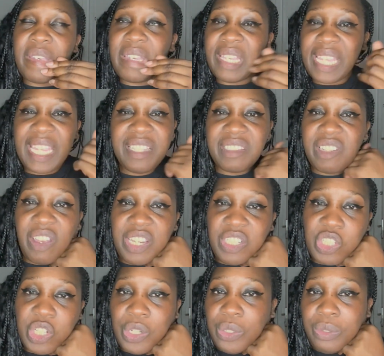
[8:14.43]
He's not in
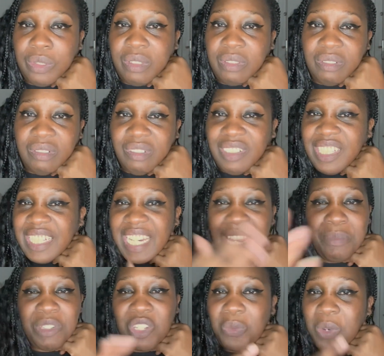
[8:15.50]
tune.
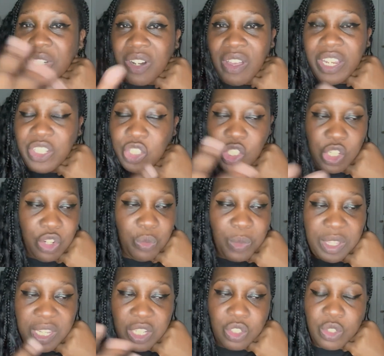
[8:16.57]
Them two are not in tune
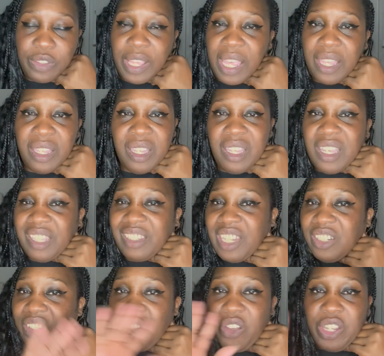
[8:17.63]
with each other. They're
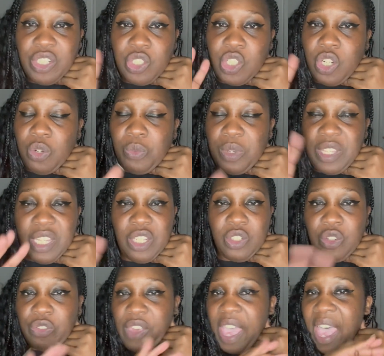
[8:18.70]
not in tune with
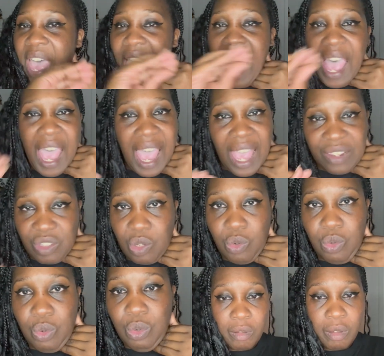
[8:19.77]
each other at
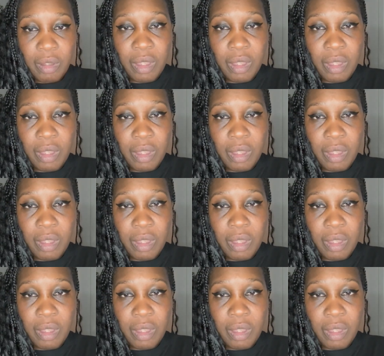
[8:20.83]
all.